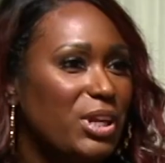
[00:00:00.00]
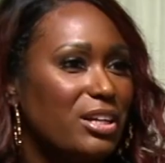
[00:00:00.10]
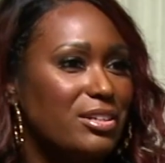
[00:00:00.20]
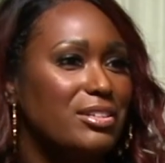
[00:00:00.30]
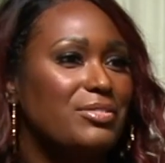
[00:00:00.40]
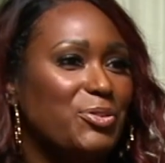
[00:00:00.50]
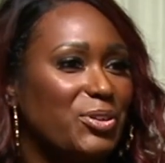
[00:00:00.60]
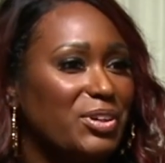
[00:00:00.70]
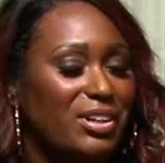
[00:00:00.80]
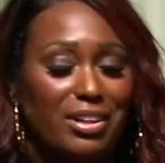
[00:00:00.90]
ladies
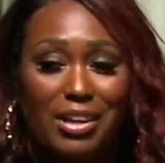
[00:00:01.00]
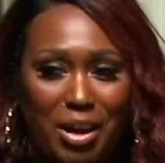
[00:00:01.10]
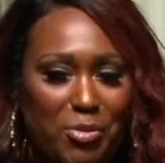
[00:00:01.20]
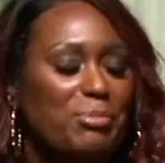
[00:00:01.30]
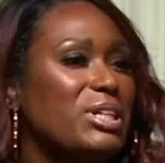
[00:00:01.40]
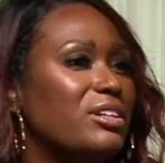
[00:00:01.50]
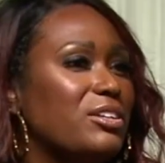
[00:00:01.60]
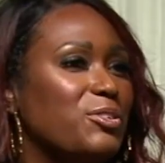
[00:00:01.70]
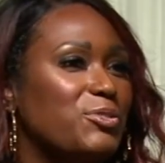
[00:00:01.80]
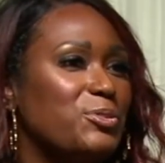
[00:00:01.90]
for allowing me to
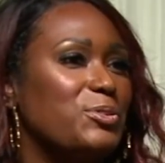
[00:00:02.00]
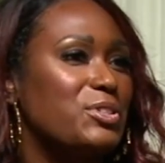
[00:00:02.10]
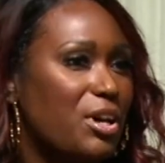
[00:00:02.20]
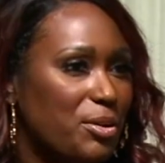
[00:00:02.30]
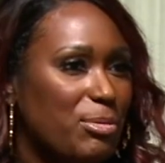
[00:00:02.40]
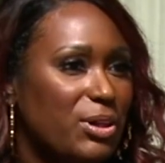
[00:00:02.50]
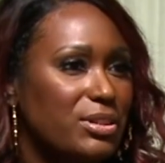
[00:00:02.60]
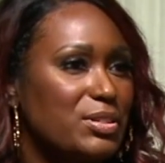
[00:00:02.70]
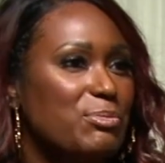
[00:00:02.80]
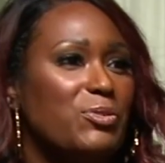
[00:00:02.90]
interview and talk about
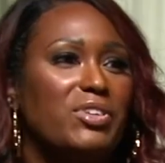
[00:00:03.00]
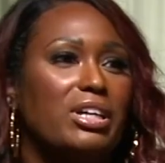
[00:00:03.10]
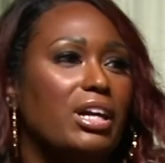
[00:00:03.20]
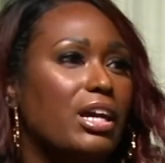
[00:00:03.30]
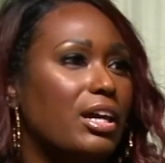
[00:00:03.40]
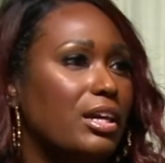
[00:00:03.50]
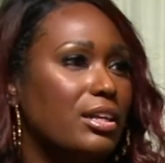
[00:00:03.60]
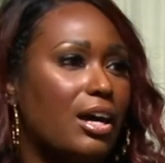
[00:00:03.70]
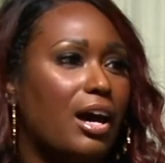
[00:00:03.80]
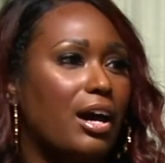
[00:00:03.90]
this movie.
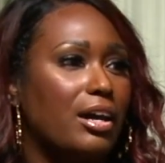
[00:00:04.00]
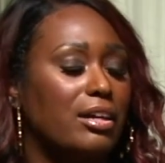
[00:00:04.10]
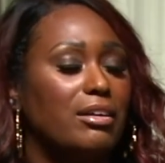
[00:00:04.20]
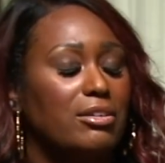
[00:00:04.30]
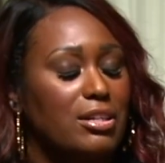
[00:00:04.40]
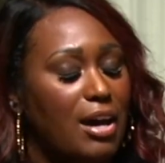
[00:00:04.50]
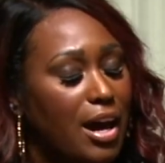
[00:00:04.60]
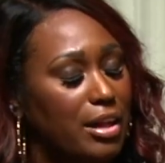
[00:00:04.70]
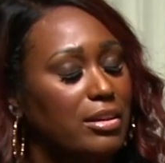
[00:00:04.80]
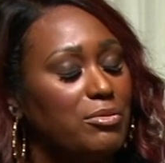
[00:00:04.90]
And I
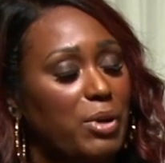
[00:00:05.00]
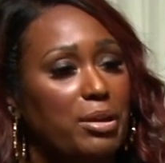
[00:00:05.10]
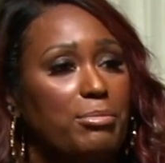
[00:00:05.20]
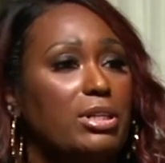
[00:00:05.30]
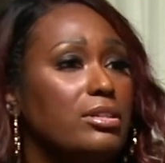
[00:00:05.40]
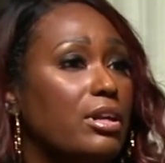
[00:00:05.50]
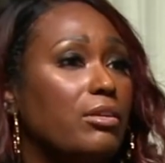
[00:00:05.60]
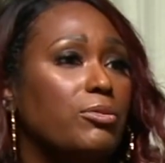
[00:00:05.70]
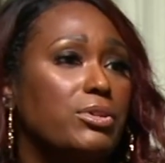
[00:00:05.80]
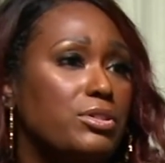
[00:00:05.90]
highly recommend it not
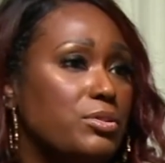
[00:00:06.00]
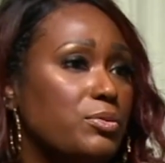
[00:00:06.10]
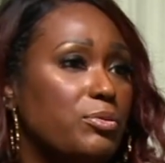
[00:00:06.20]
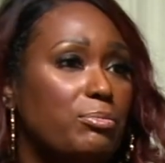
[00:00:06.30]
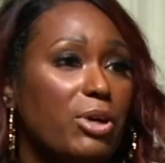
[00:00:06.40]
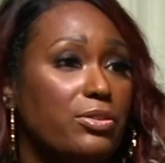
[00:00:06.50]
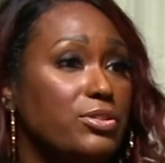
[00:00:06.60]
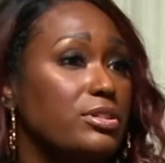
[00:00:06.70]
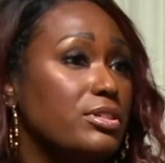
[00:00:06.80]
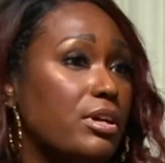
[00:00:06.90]
only to mothers
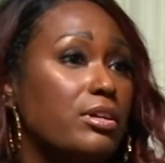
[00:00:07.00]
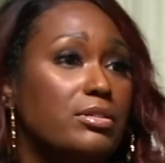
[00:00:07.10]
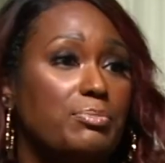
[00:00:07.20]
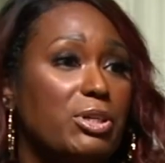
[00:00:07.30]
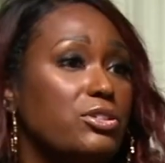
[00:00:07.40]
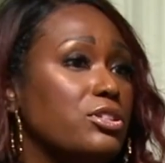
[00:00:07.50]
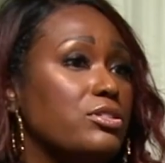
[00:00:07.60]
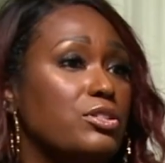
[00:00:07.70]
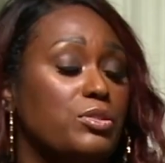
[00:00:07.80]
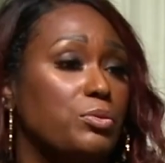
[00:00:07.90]
and sons, but
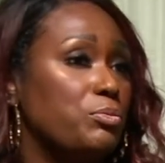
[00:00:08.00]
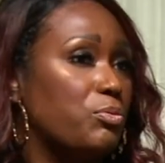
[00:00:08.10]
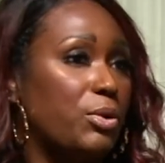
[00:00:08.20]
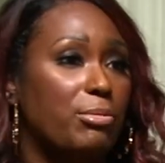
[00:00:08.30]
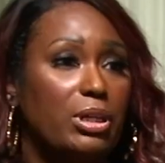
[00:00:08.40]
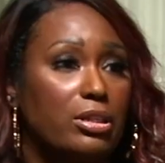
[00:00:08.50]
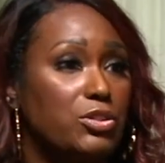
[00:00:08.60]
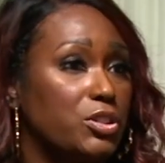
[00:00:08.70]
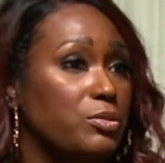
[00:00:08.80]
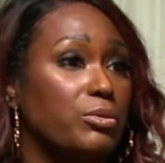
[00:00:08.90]
just to women in
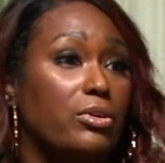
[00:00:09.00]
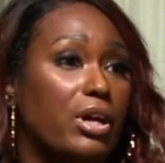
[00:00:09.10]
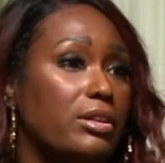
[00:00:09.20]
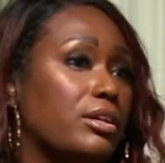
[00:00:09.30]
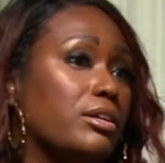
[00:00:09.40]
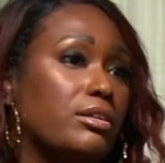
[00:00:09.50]
general. I think